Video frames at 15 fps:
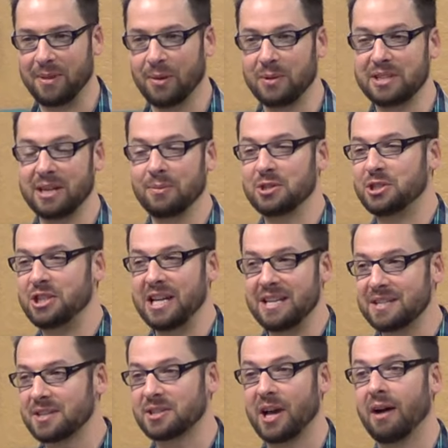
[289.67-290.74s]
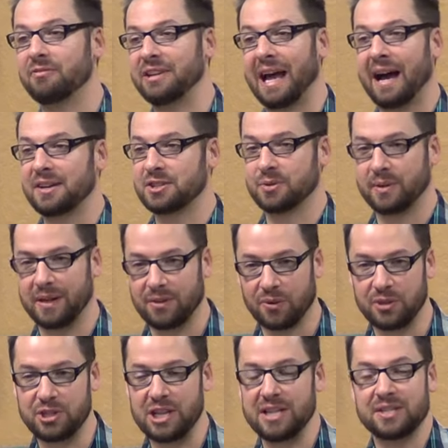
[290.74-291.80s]
He was Jesus of Nazareth,
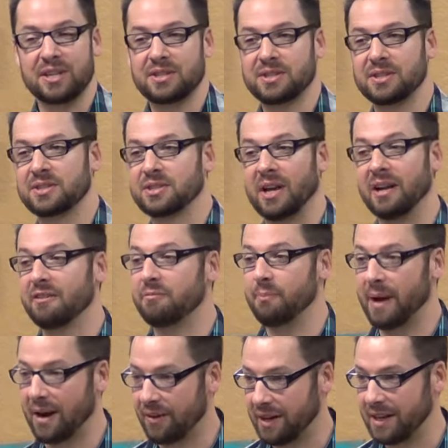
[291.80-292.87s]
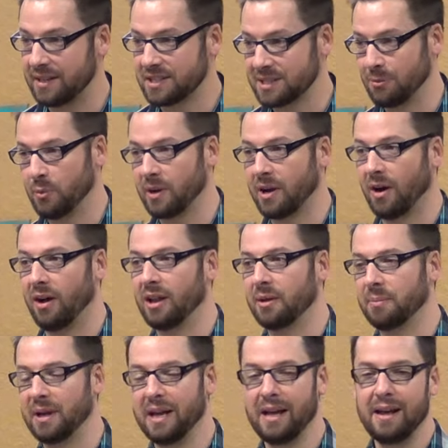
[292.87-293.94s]
or Jesus, son of Mary, someone would call
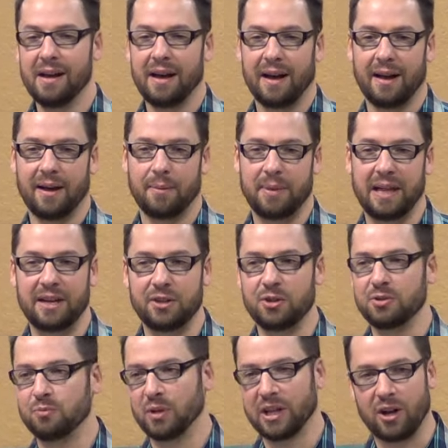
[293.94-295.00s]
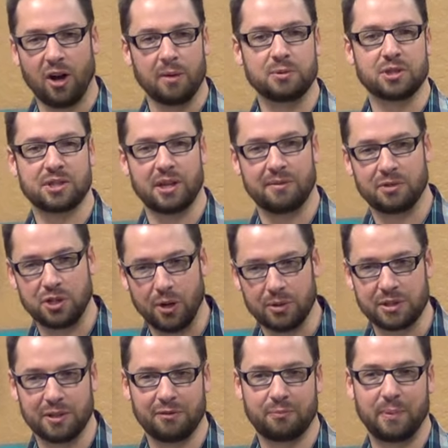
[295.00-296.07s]
him. They didn't really call him son of
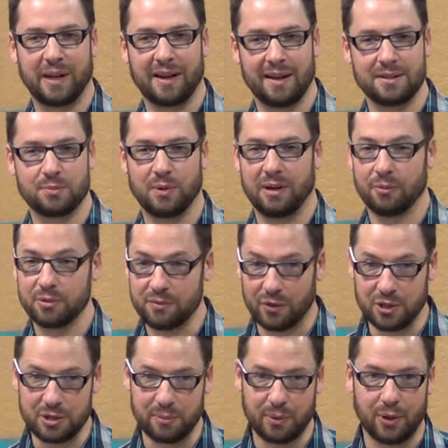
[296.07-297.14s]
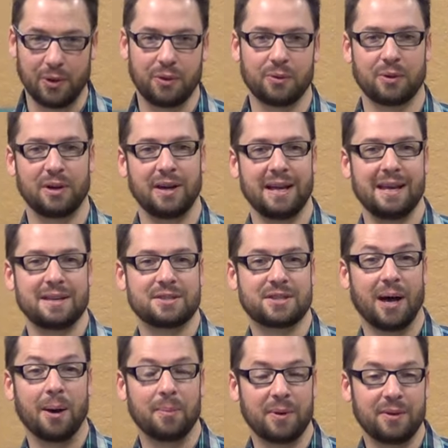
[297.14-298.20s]
Joseph because, well, it was virgin birth, or
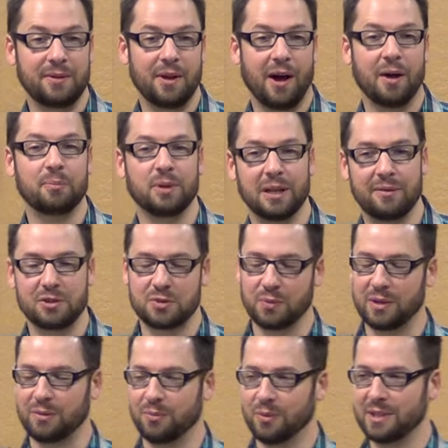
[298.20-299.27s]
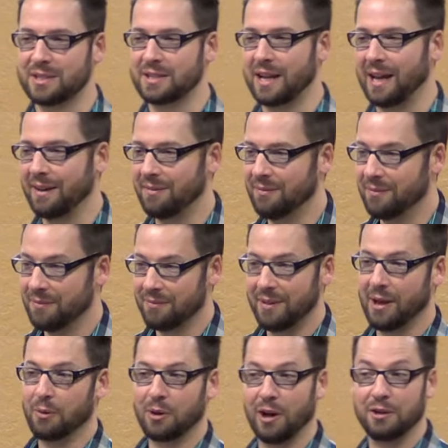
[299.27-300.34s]
some unbelievers would say
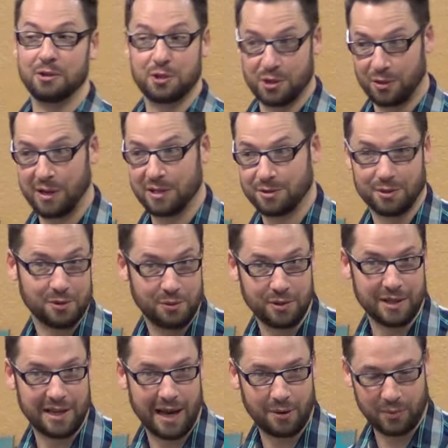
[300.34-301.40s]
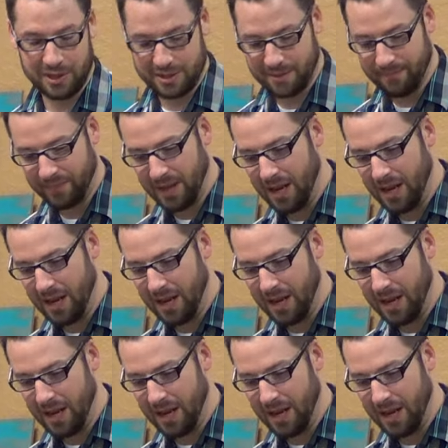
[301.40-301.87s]
they were unsure as to who the dad was.